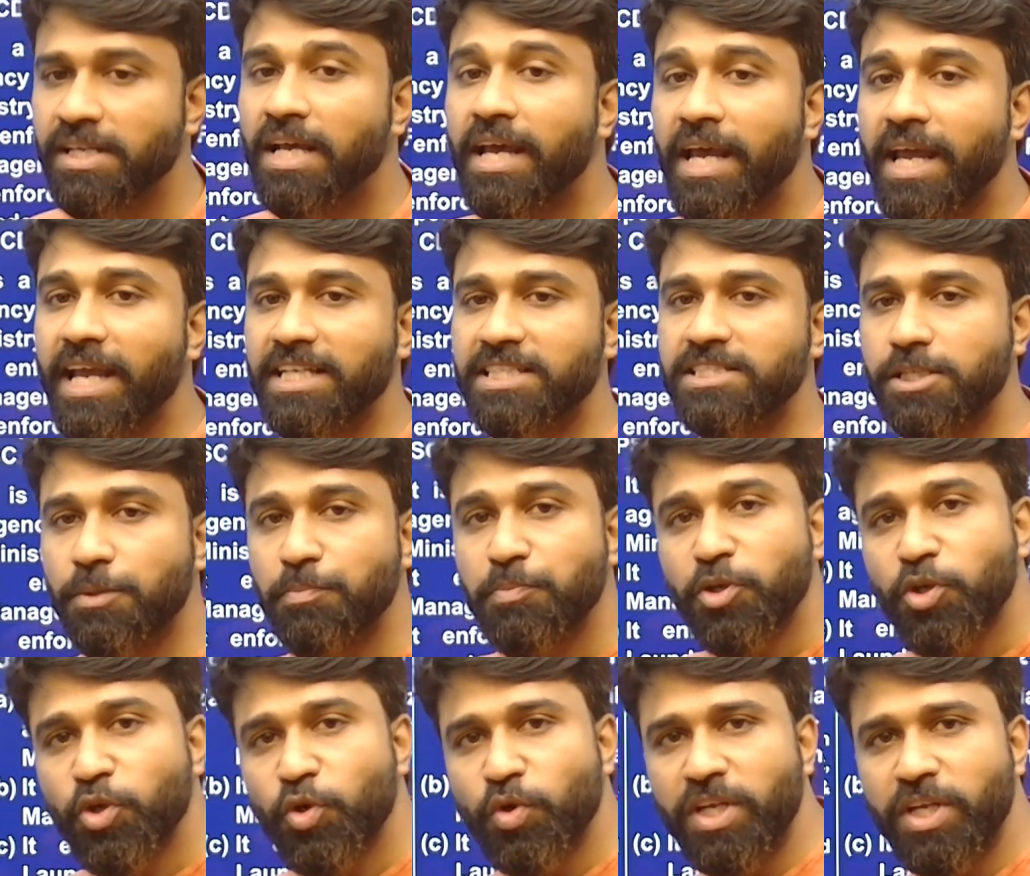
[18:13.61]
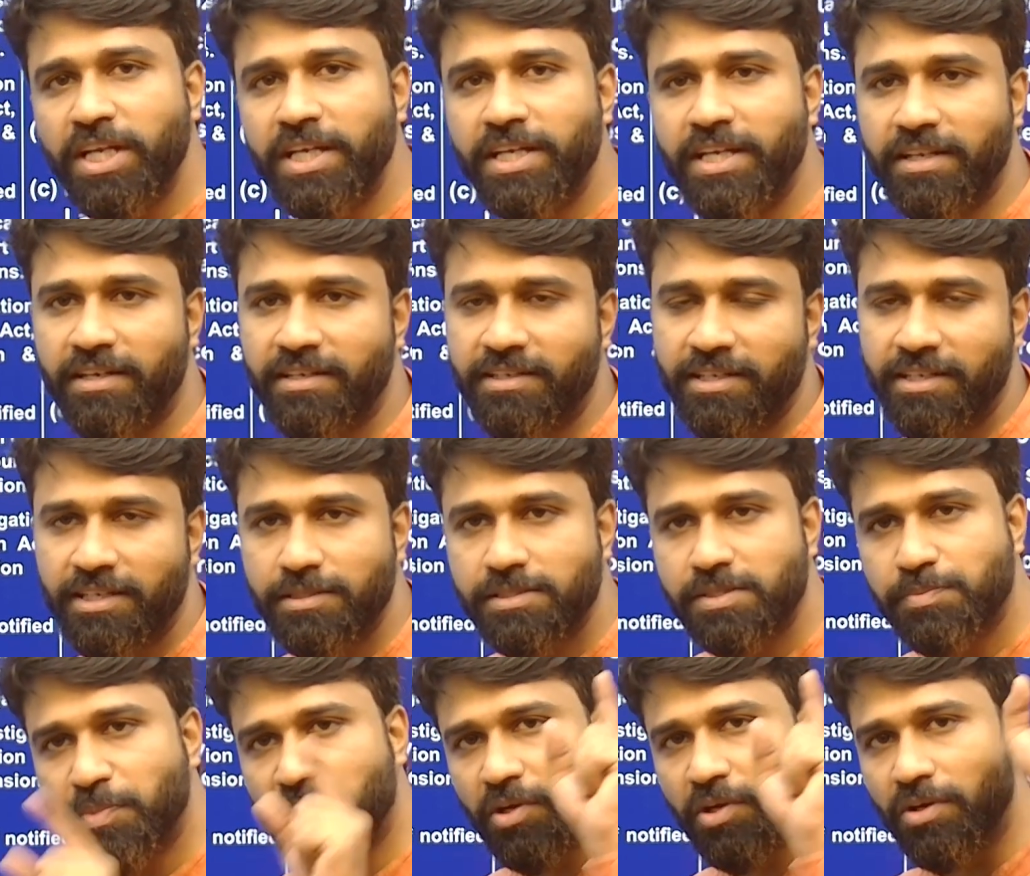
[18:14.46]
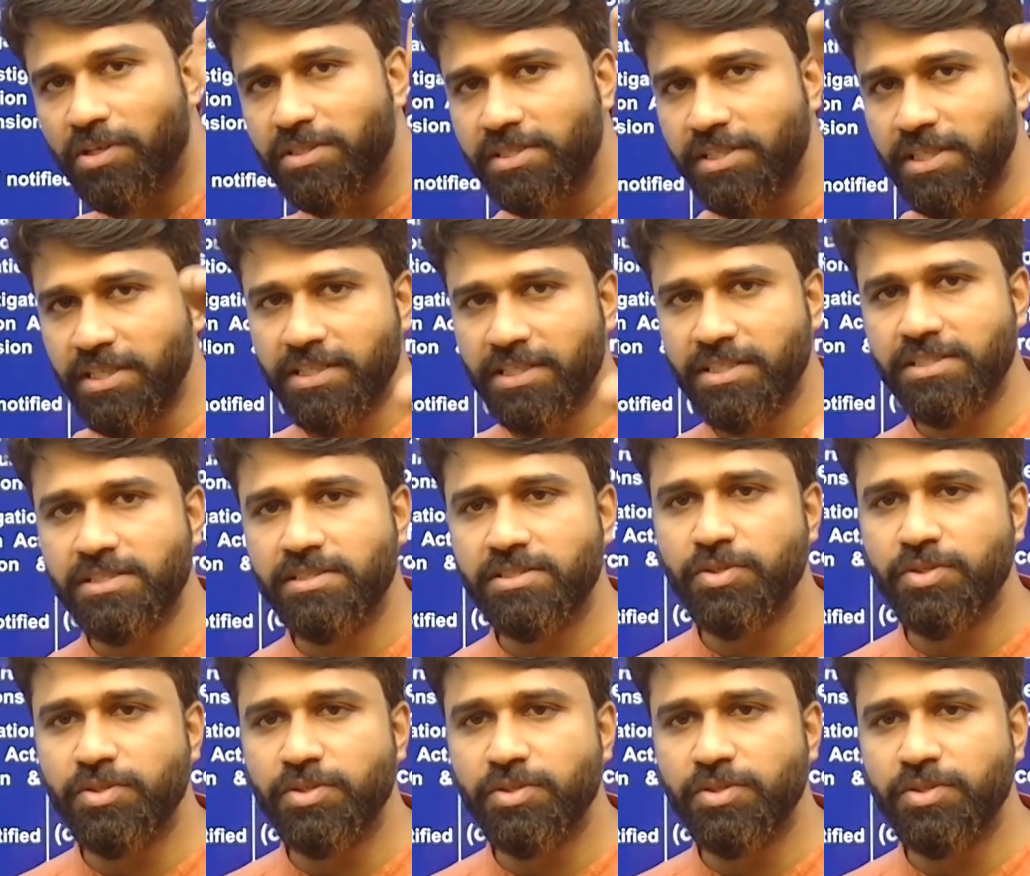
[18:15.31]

except union territories because it is